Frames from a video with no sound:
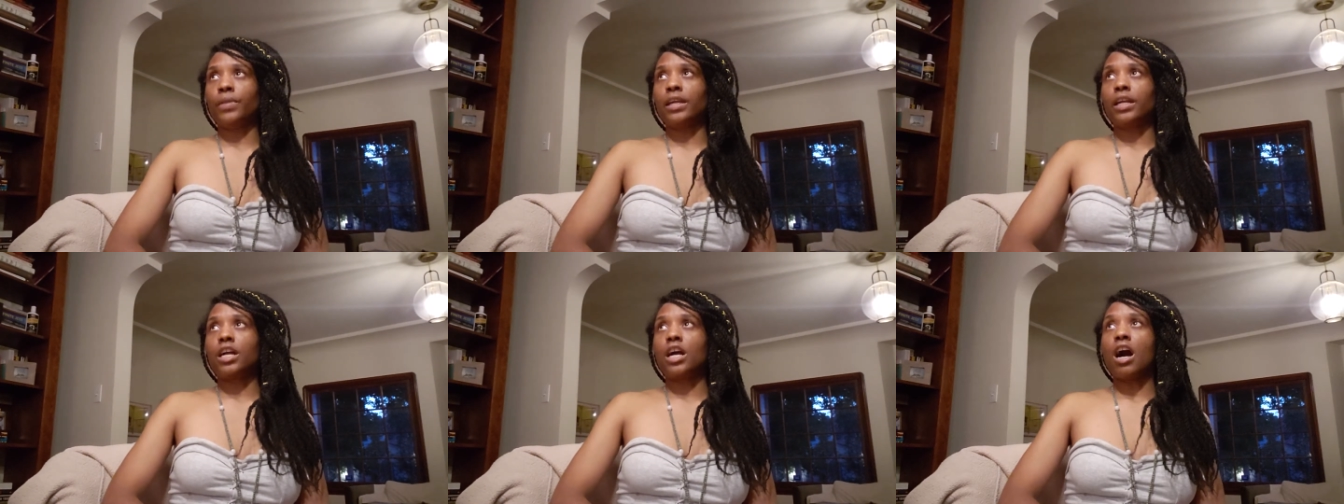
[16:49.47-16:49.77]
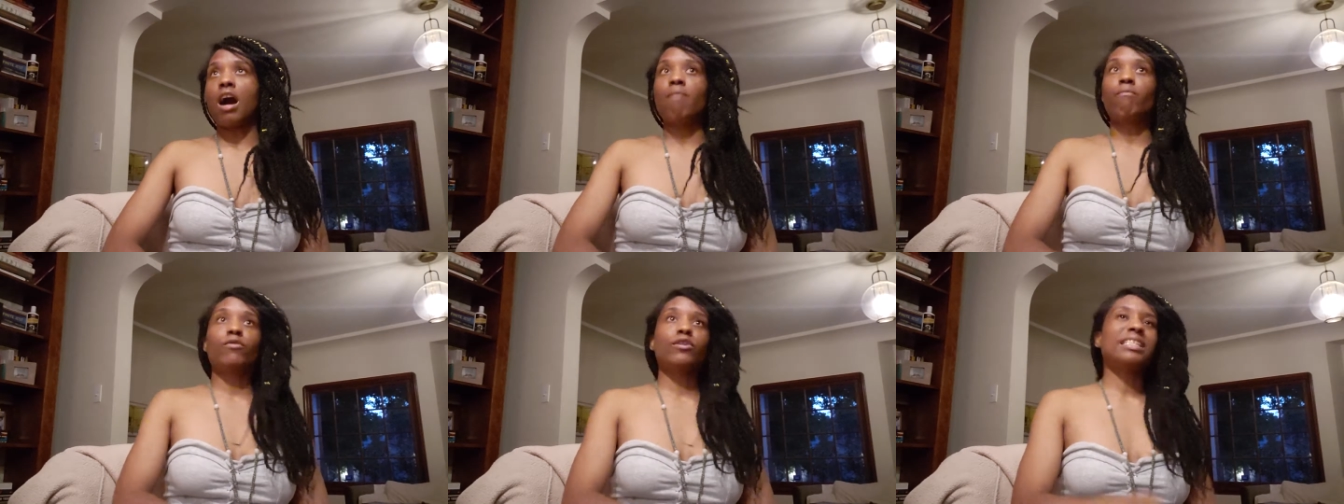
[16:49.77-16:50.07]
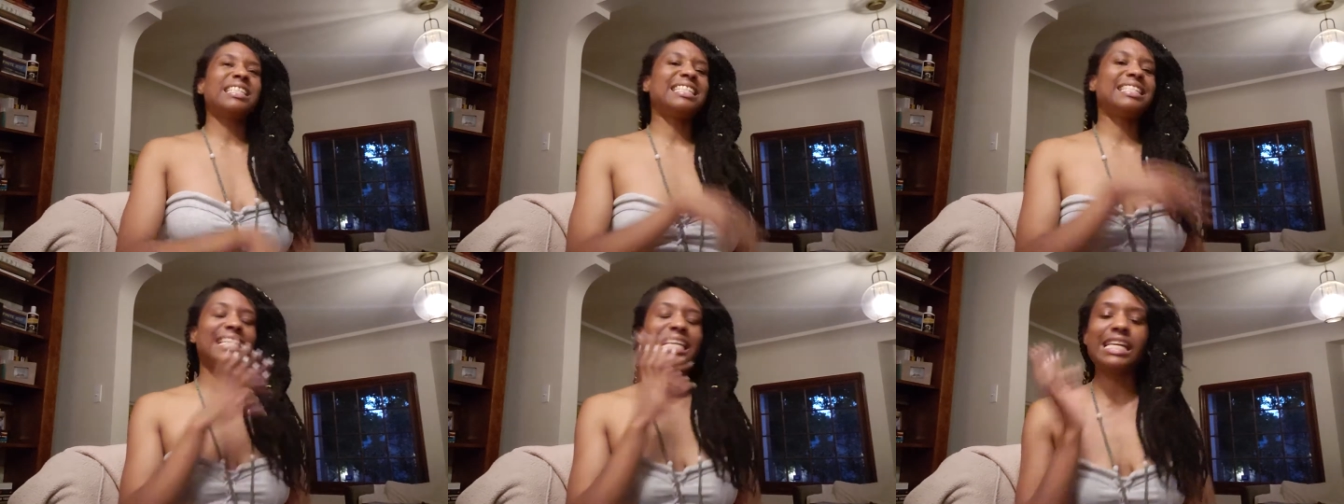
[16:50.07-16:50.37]

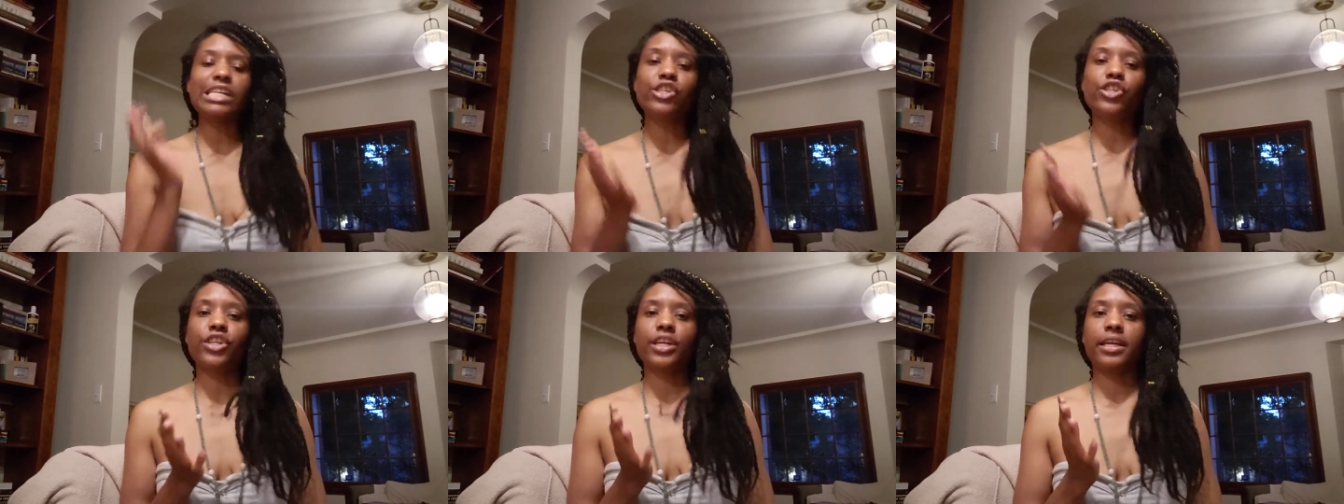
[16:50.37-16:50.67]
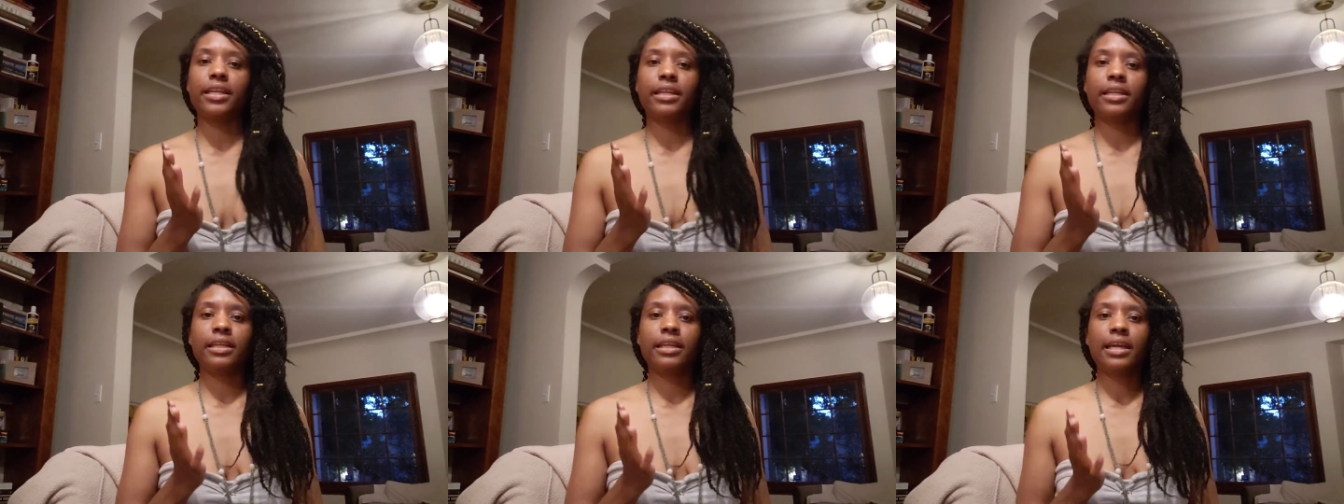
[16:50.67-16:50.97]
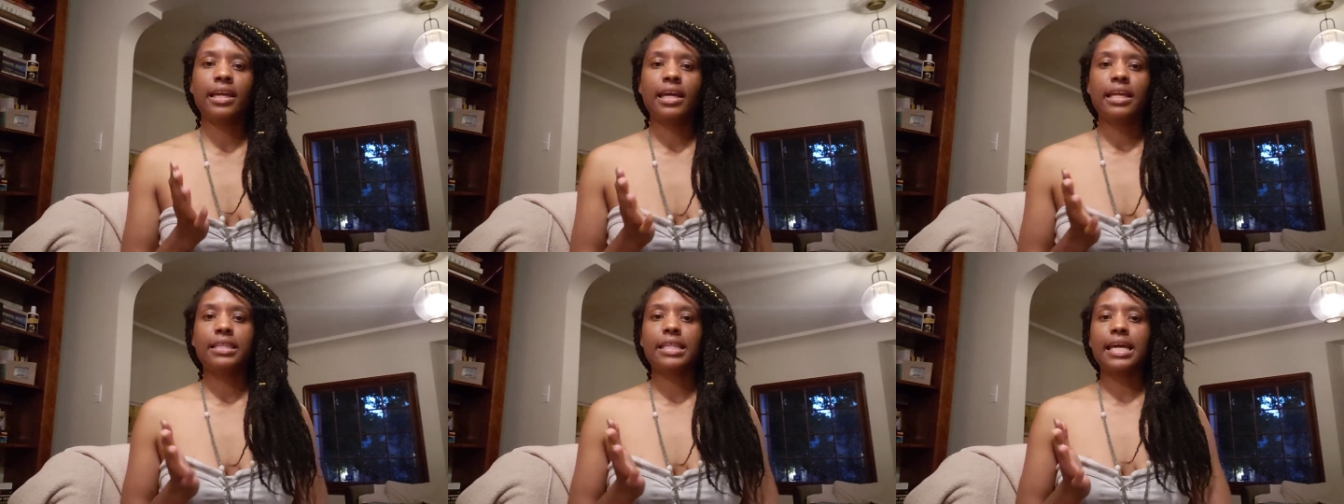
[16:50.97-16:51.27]
conversation
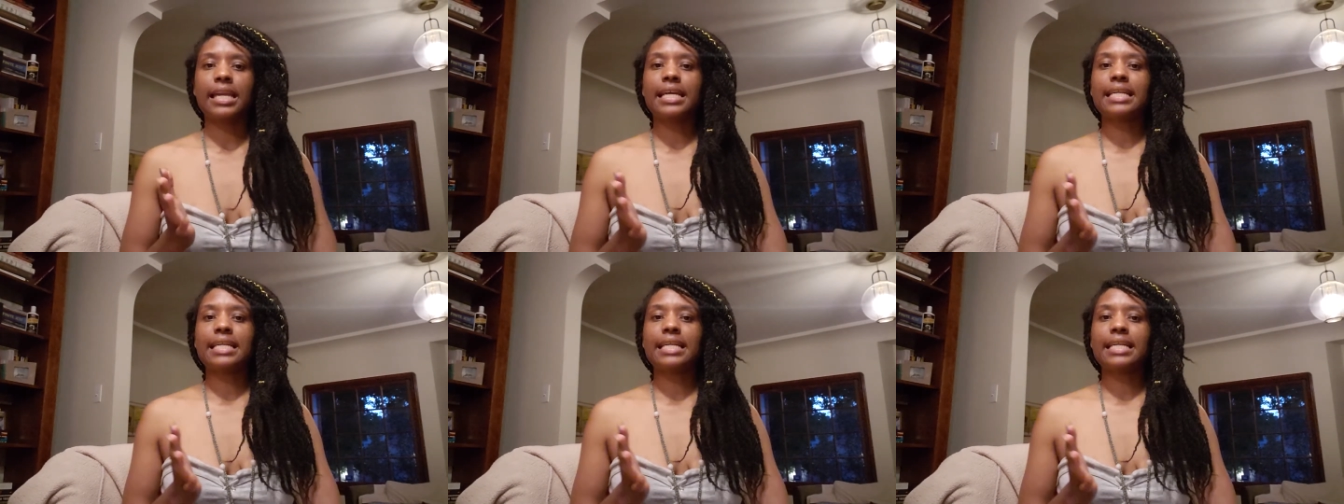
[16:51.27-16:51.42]
that